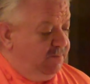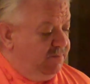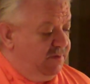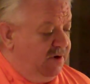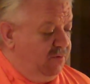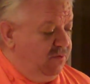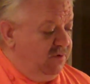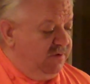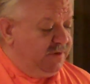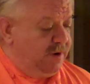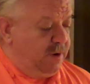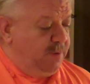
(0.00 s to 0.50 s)

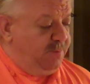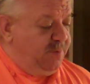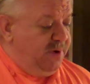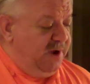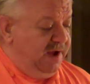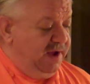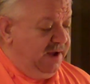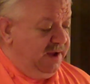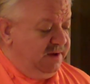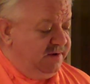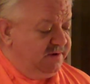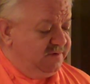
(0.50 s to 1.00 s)
But with our
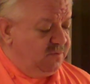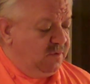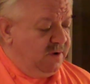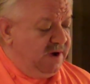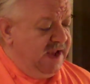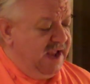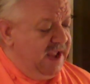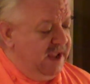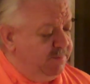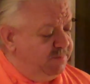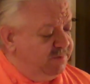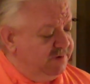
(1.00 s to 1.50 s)
pans,
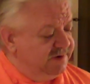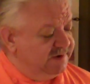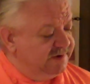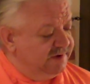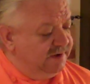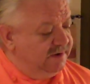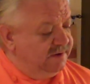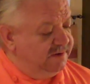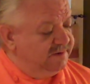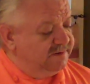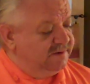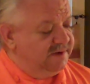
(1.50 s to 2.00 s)
what happens
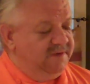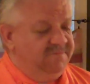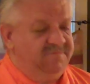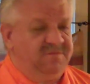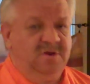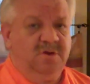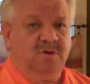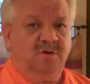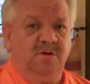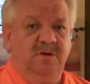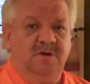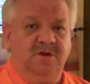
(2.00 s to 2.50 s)
is, if
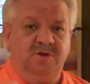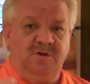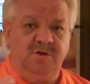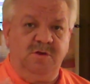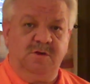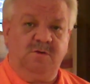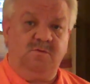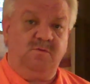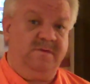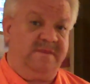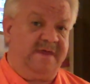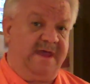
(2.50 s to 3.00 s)
you're going to
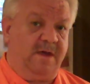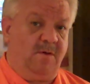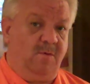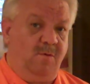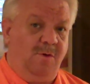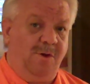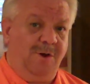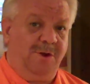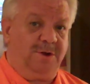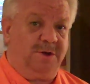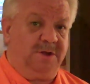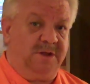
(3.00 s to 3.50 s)
cook
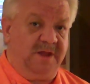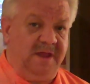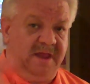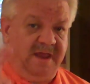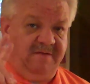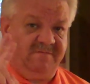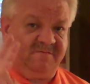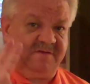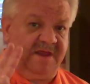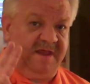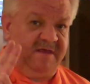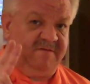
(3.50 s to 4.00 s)
without water, you
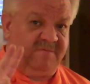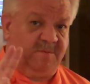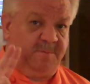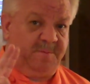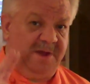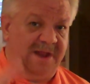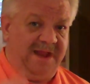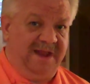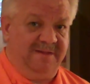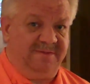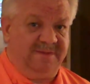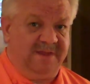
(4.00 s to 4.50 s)
have to have a
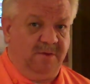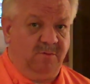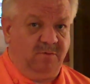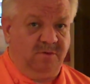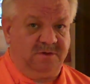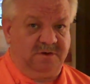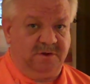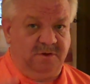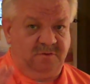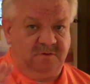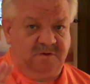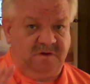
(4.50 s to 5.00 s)
pan that
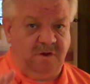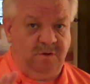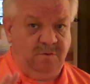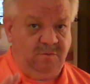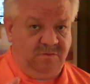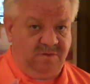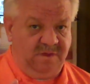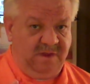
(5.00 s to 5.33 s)
will do 2